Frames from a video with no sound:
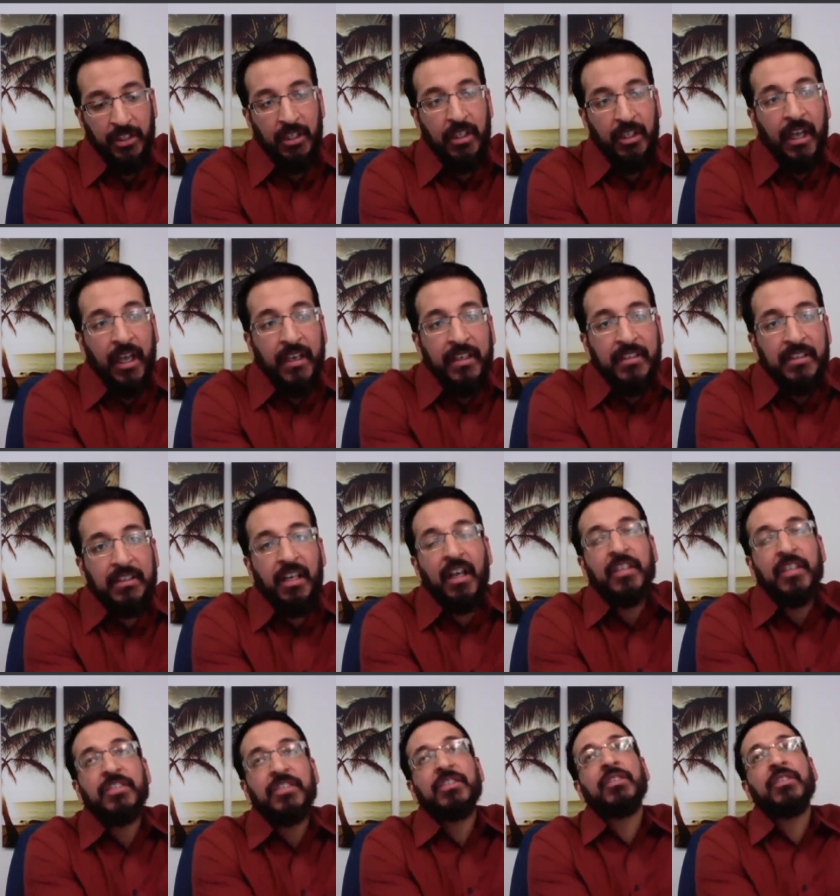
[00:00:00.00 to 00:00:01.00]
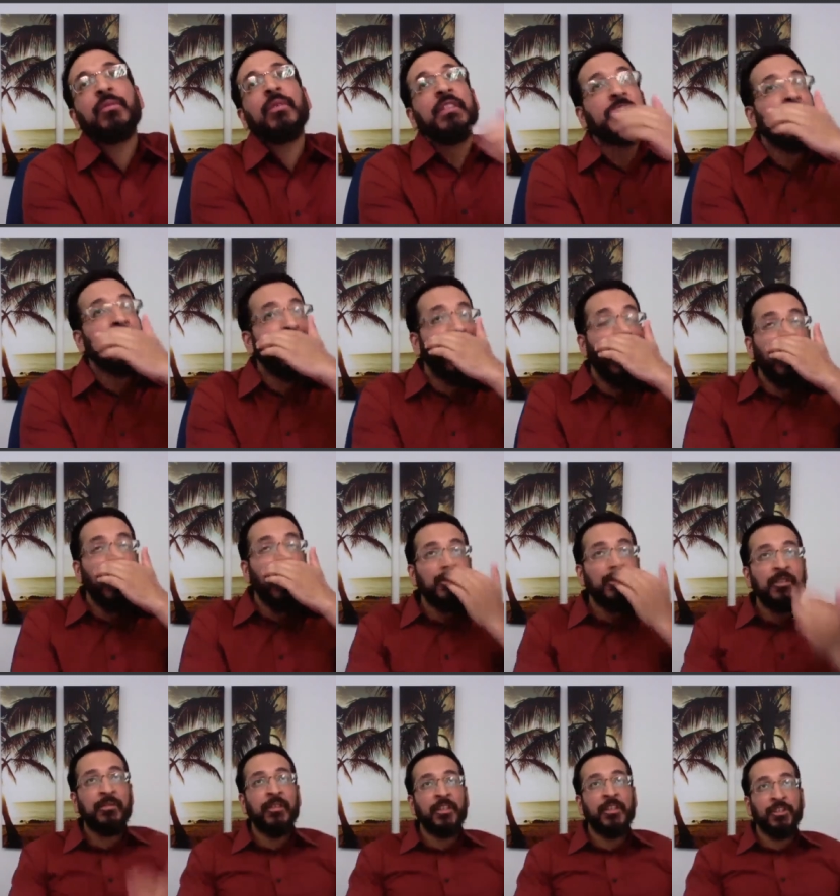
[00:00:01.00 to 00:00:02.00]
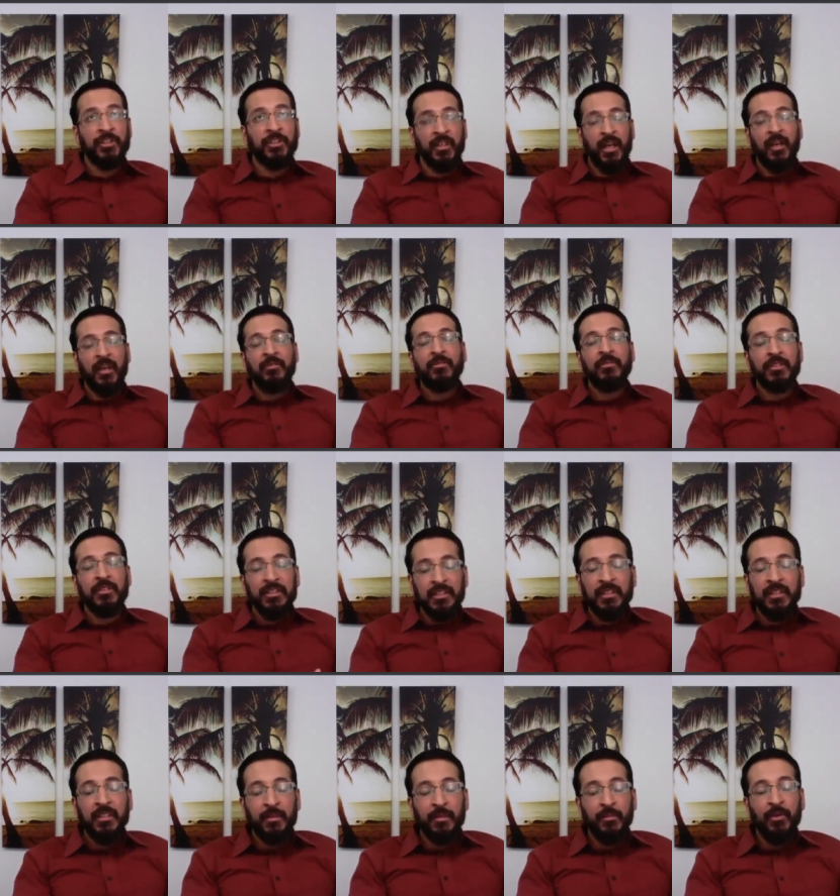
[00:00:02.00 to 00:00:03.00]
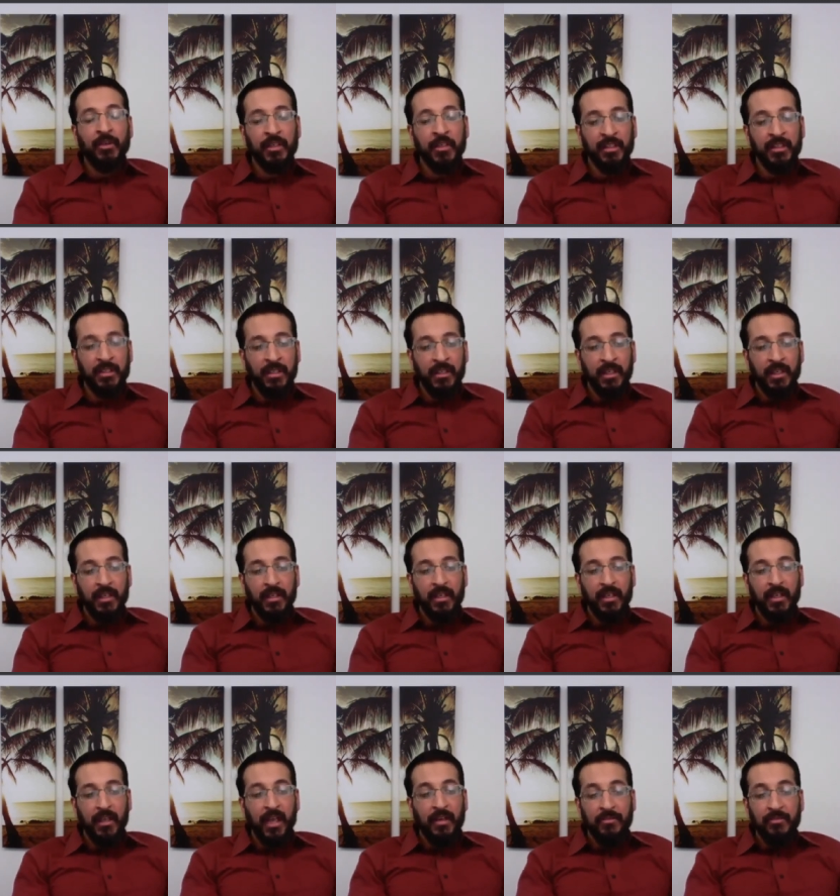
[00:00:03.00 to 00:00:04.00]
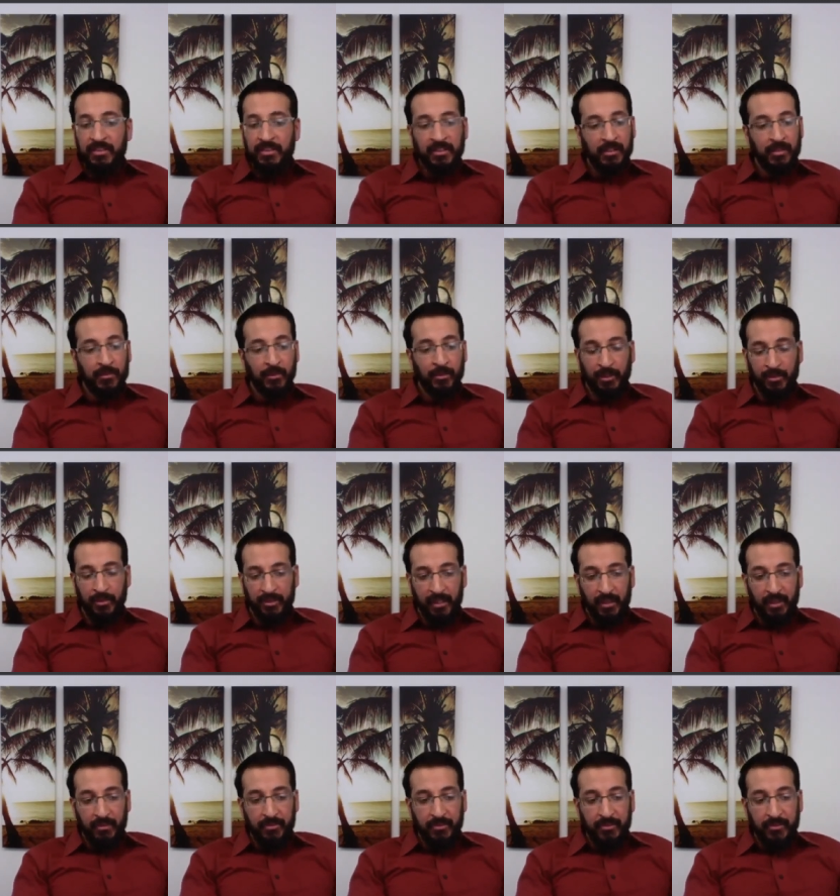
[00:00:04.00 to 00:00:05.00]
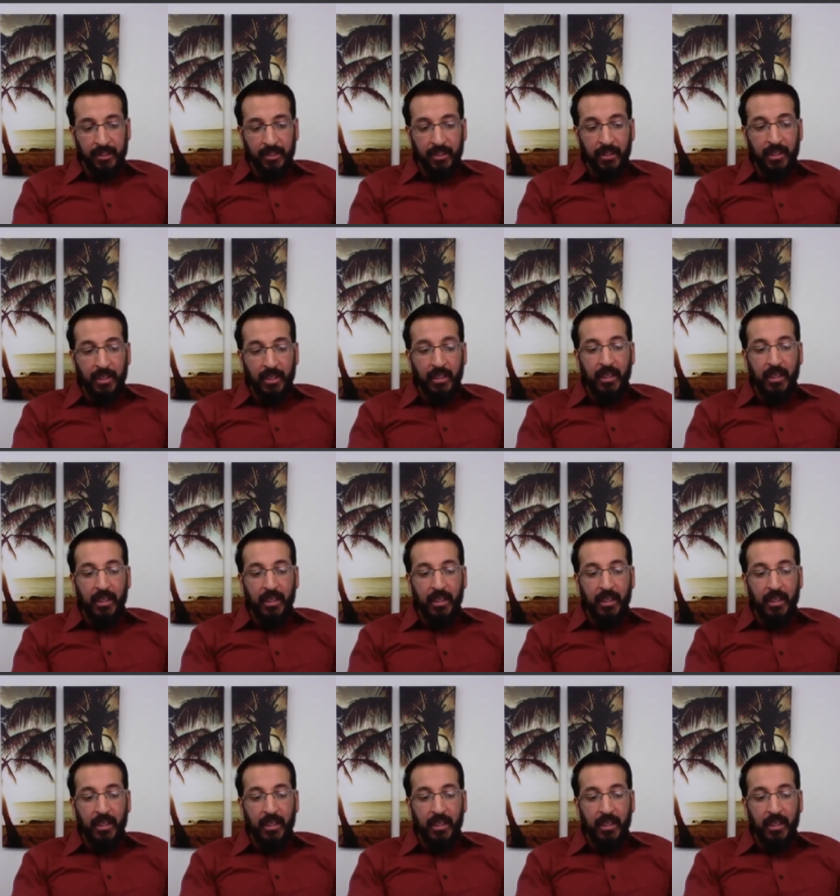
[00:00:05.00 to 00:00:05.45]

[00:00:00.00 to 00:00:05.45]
And his constant was that after Fajr, every single morning without fail,